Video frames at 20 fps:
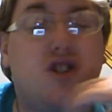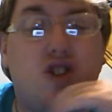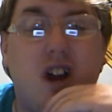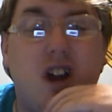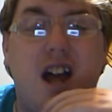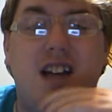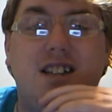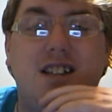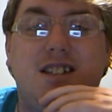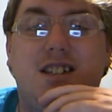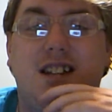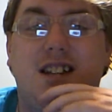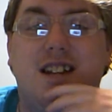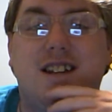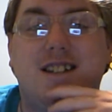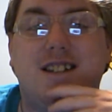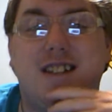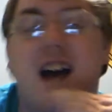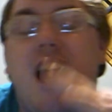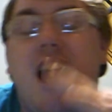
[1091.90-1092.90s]
this week
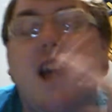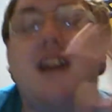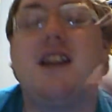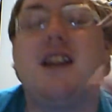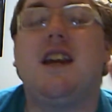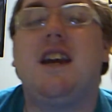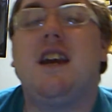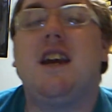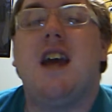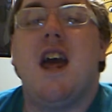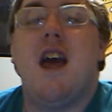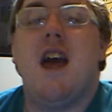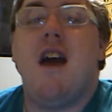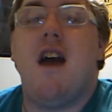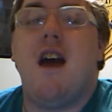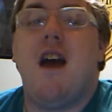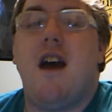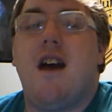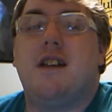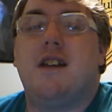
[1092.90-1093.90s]
due to
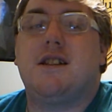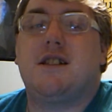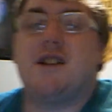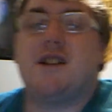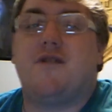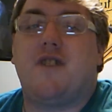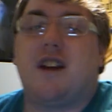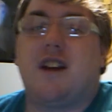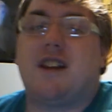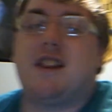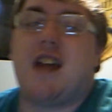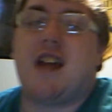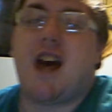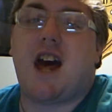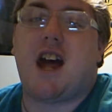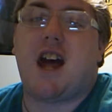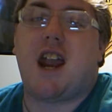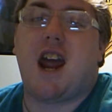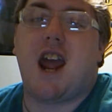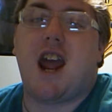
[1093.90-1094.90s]
stress and
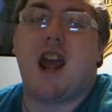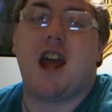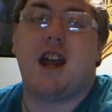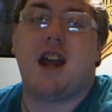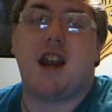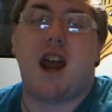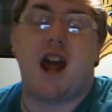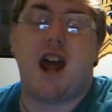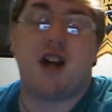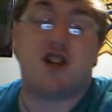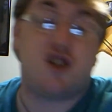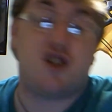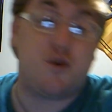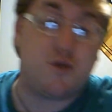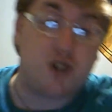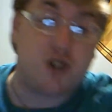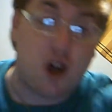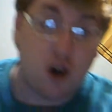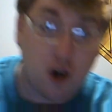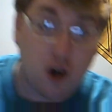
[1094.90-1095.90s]
anxiety and stuff
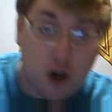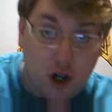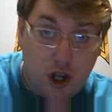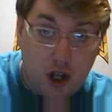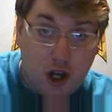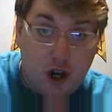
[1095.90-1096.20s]
like that.